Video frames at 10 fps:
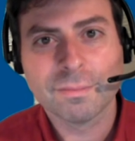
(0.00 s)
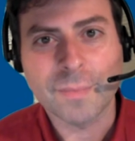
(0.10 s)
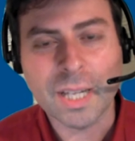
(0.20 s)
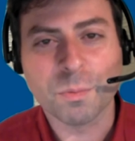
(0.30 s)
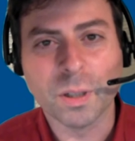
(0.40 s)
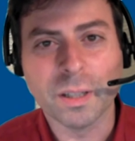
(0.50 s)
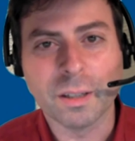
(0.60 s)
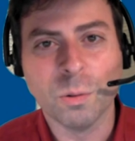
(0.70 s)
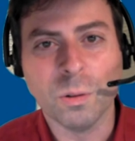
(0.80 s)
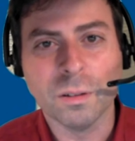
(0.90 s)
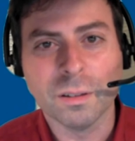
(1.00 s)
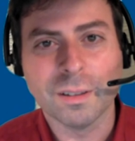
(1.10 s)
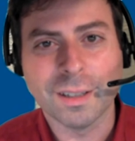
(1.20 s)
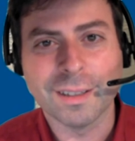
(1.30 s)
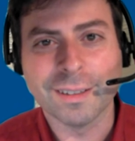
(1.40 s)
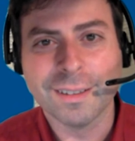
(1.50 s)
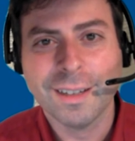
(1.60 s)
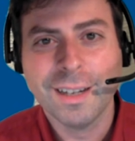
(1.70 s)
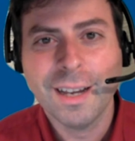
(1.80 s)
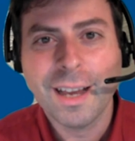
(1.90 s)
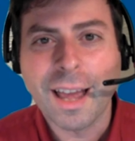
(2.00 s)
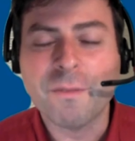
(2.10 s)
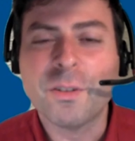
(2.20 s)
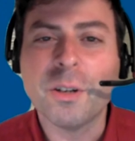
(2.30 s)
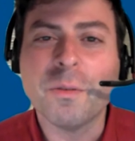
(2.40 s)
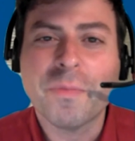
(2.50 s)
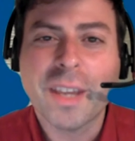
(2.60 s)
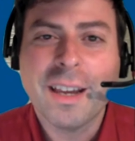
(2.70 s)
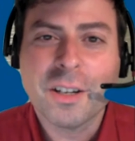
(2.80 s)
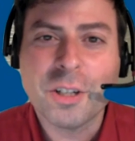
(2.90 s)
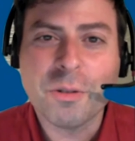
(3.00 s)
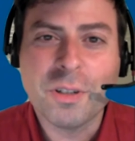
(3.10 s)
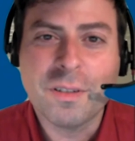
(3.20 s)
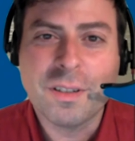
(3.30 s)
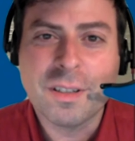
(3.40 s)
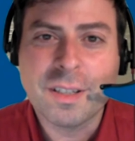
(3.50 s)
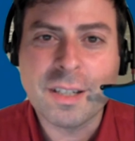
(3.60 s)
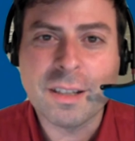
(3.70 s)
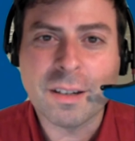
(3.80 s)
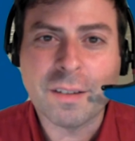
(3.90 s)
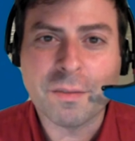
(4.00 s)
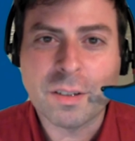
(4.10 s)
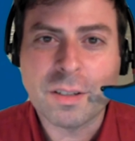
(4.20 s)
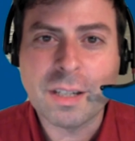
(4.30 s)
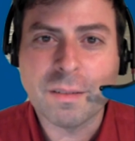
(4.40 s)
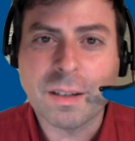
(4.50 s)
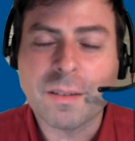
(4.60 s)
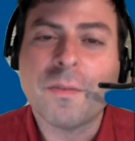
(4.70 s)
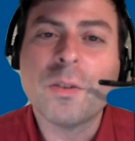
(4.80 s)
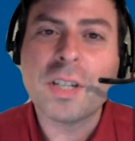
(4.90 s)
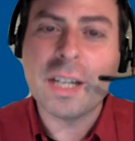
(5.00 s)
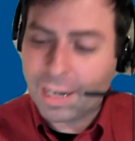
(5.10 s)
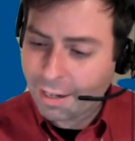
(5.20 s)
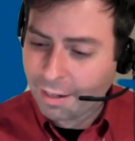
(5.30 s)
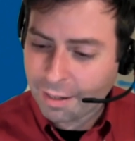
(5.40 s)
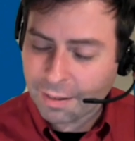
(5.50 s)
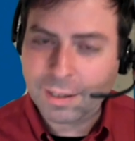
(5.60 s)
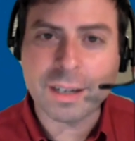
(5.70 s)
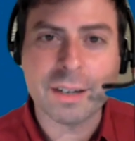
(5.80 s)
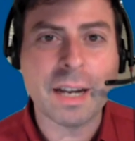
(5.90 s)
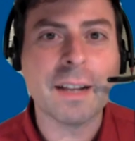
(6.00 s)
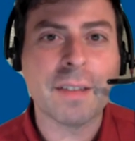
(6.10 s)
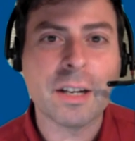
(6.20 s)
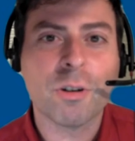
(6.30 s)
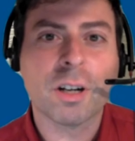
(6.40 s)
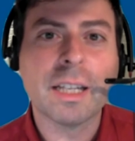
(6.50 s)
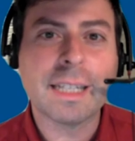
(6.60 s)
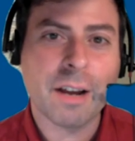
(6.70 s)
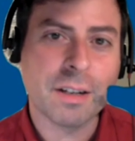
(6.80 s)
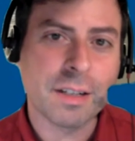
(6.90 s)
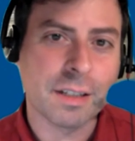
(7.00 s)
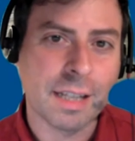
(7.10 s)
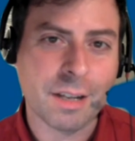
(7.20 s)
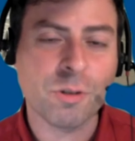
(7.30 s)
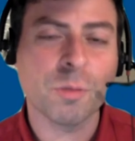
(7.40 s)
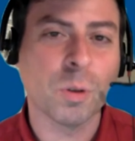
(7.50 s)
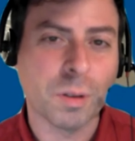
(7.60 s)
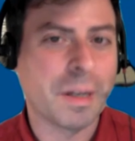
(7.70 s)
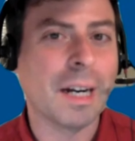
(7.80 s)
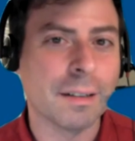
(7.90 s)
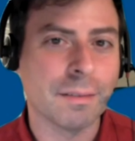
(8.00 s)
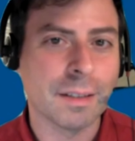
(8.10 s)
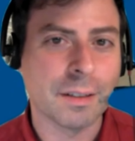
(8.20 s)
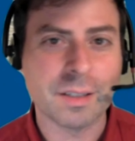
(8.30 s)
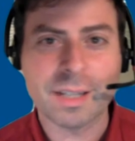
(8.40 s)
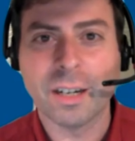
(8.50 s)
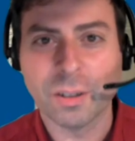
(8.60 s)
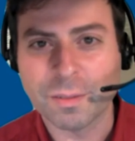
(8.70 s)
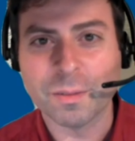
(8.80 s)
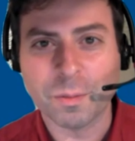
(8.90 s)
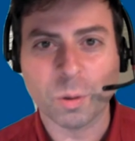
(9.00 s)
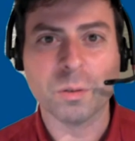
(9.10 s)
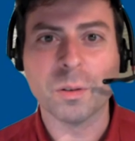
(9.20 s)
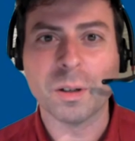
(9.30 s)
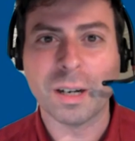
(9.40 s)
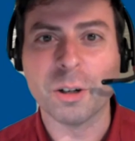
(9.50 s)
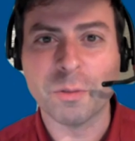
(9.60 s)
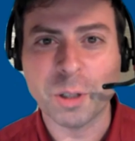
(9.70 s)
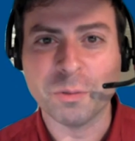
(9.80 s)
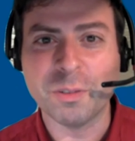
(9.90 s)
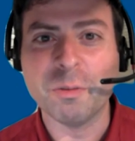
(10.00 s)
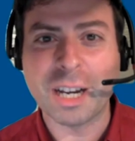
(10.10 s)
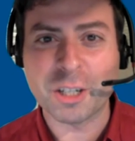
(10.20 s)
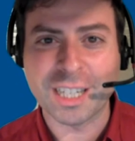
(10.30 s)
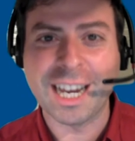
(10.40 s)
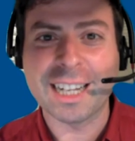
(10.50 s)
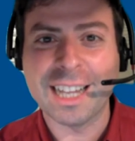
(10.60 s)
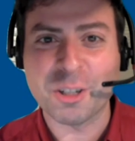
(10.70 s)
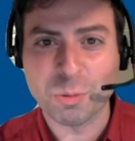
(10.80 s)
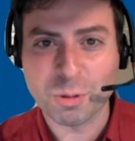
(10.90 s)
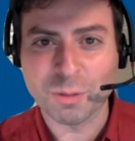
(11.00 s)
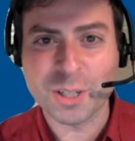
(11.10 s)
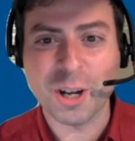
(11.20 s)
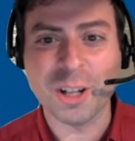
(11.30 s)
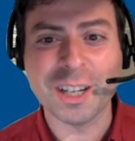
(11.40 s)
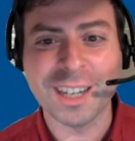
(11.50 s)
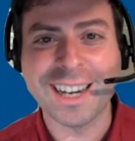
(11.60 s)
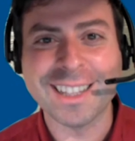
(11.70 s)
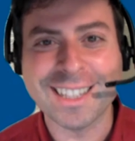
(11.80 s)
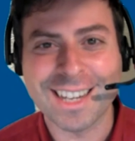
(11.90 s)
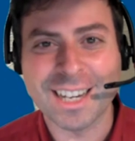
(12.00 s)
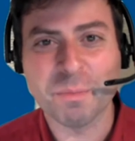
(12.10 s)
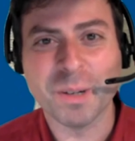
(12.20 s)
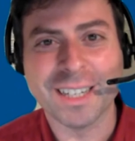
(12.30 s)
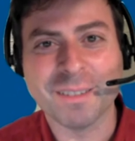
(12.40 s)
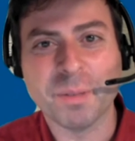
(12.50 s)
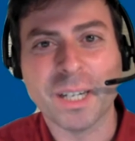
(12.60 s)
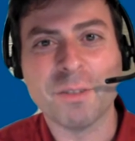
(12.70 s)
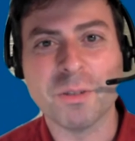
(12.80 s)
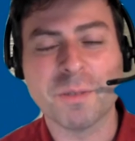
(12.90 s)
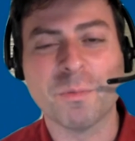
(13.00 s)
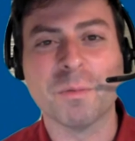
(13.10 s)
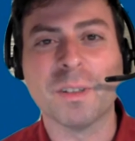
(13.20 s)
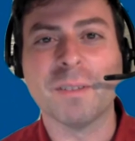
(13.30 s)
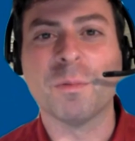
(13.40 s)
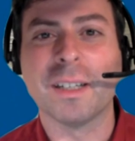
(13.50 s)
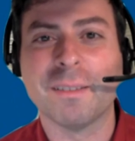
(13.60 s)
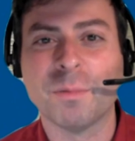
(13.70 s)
That's really cool. Do you see have you seen any of that trickling down into the classroom? Or, I mean, that's kind of, or I don't know if you've actually got classrooms or if it's all online these days, but what